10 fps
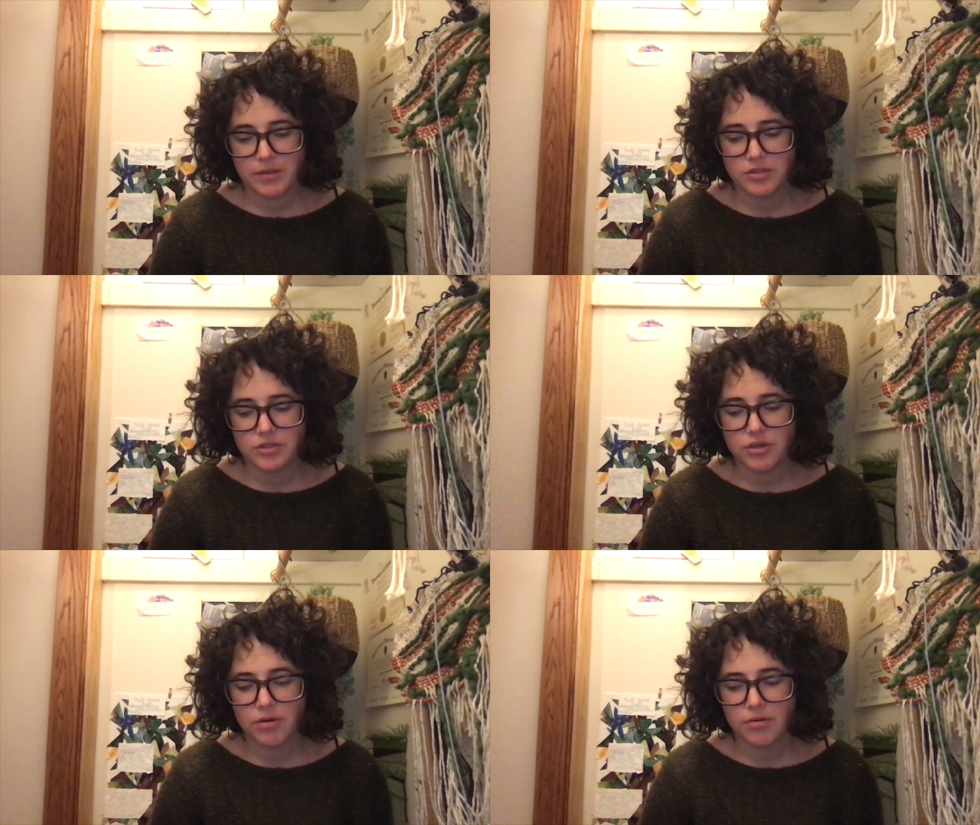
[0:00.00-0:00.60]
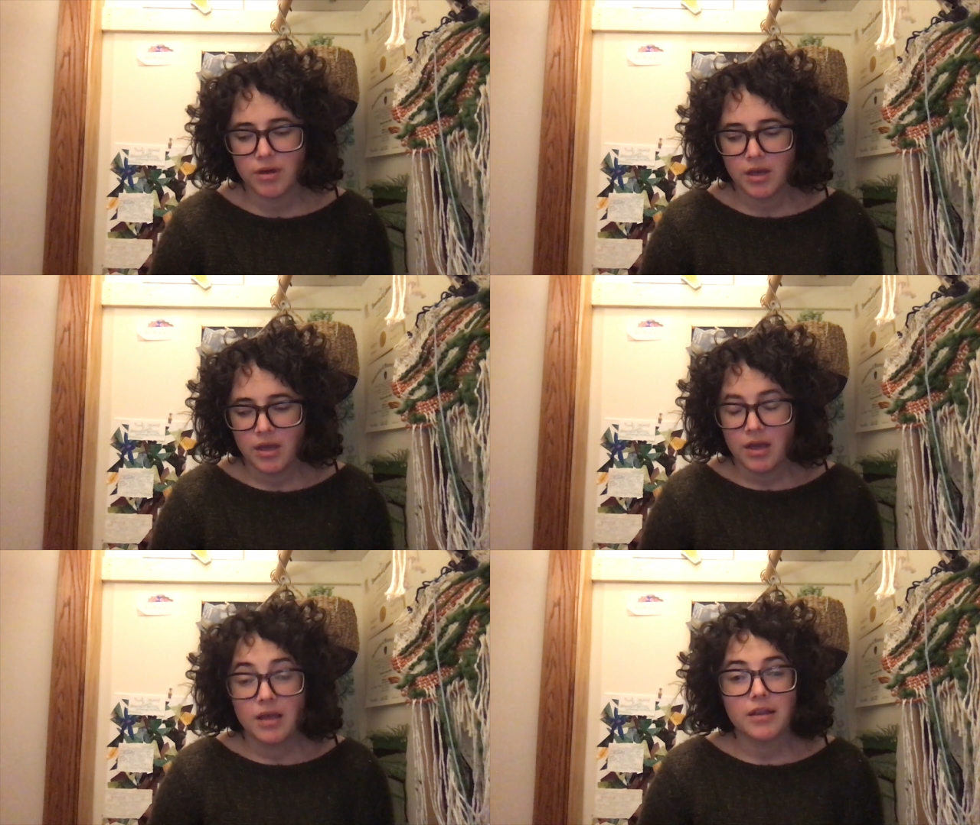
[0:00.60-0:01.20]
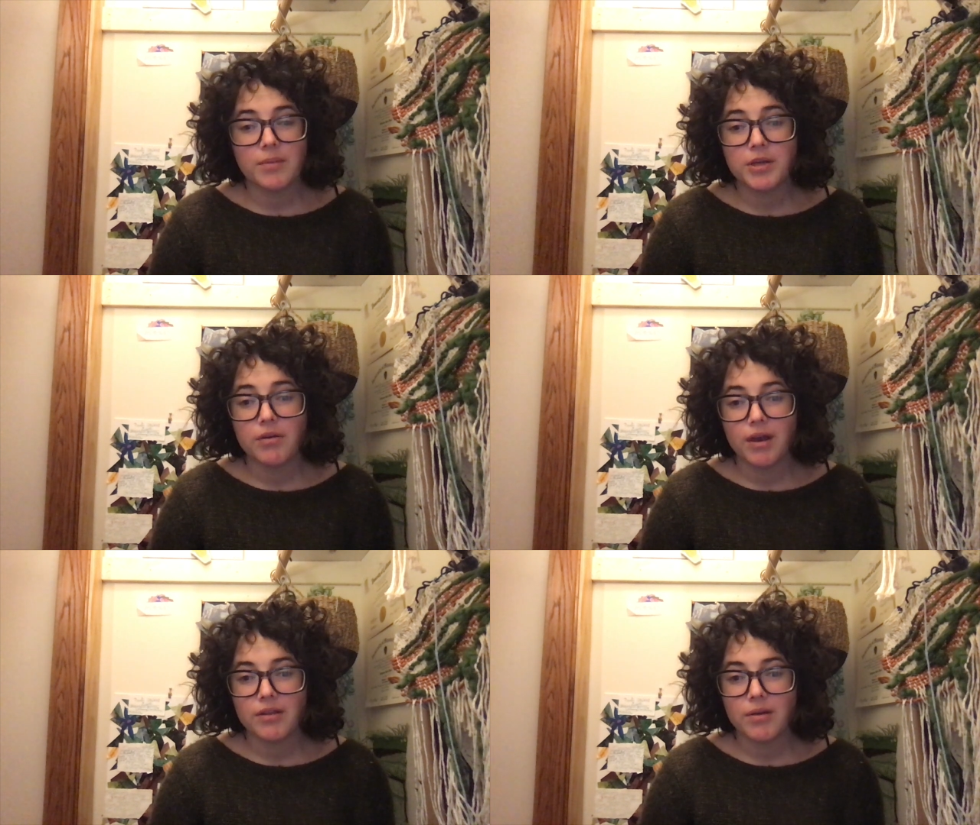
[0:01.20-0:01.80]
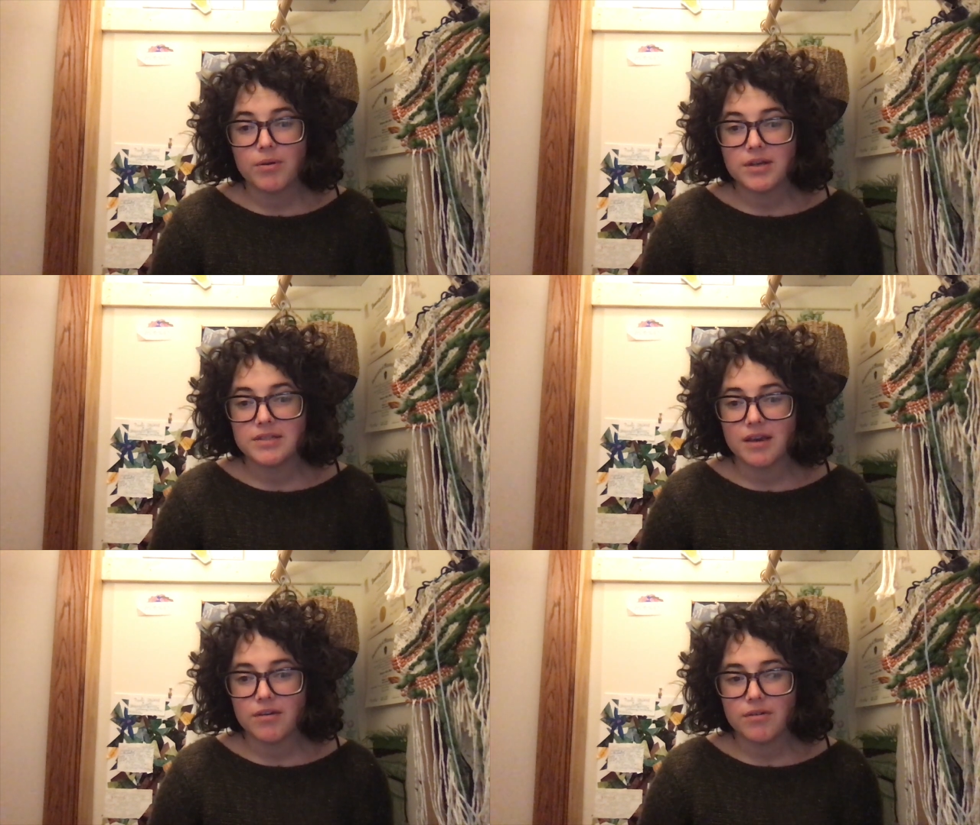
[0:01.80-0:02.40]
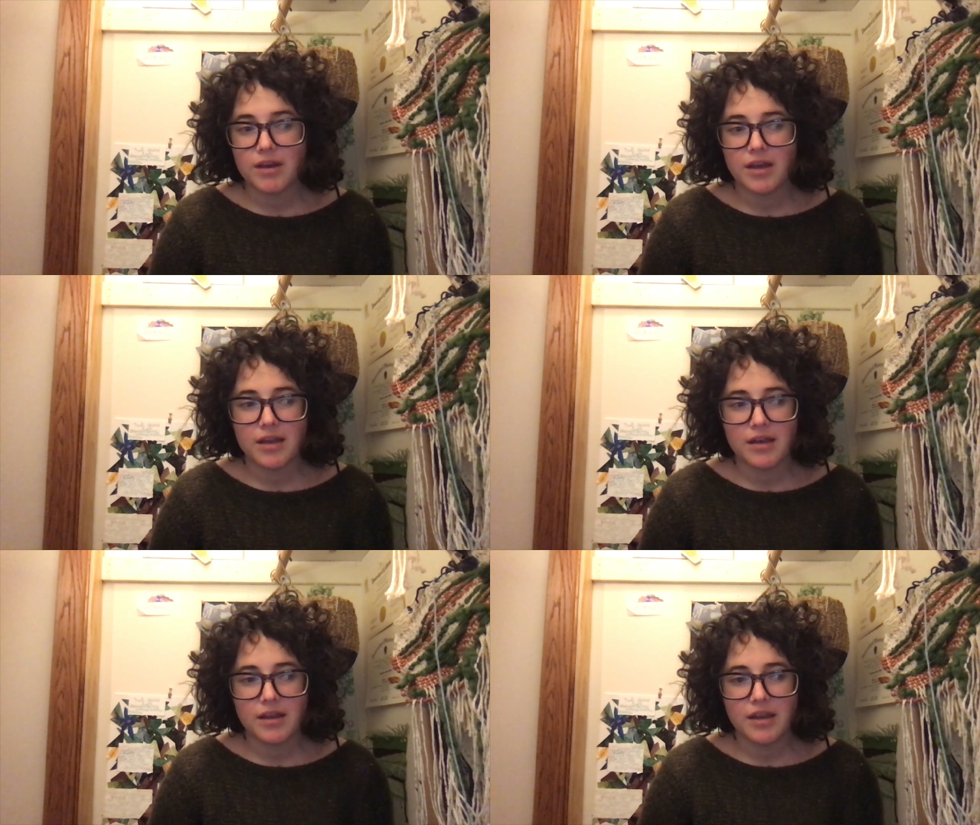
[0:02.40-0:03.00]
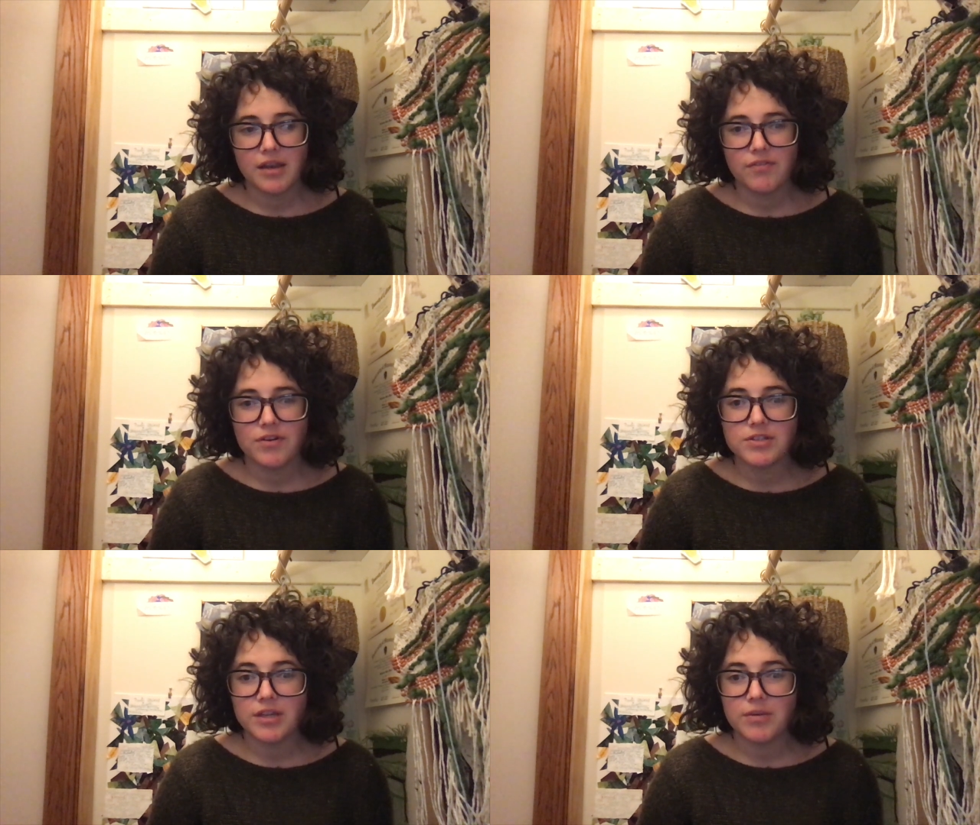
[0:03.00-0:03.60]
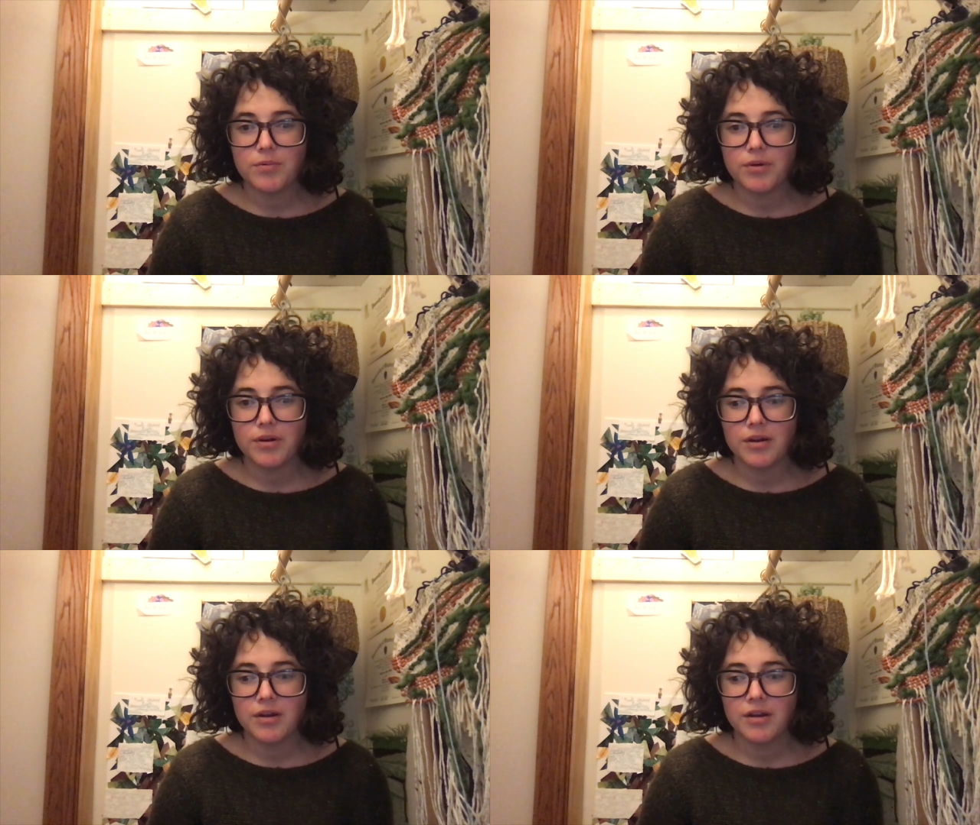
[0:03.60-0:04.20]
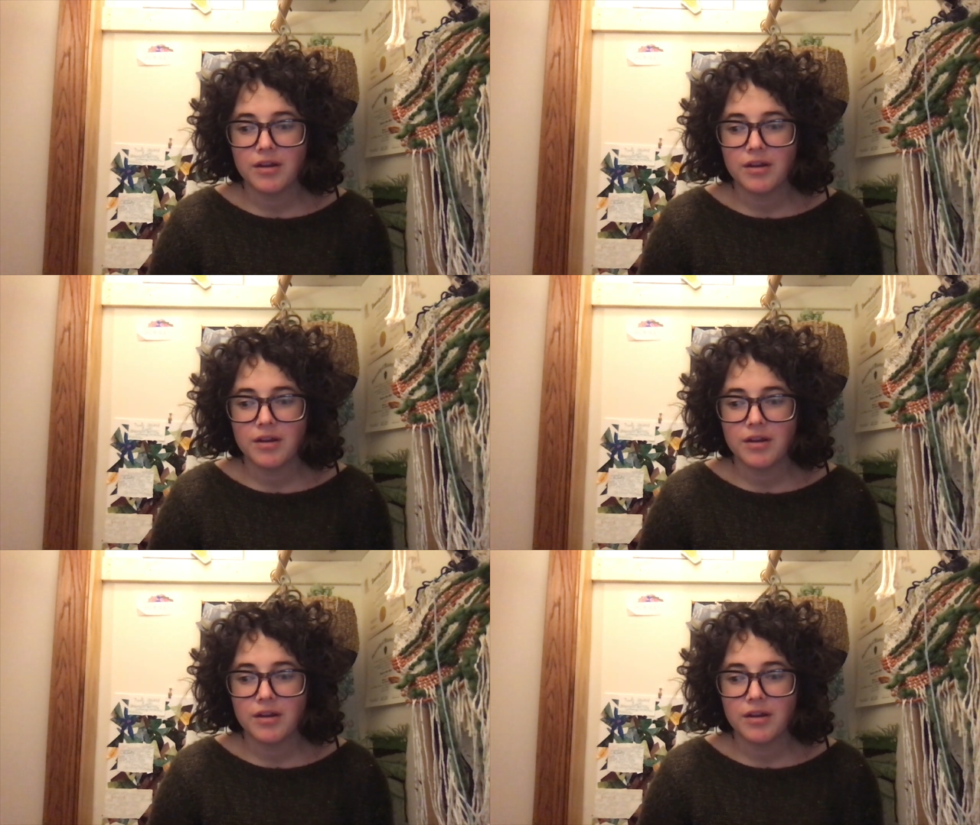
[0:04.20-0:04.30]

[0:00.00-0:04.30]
So let me know how that works out, and if there's any more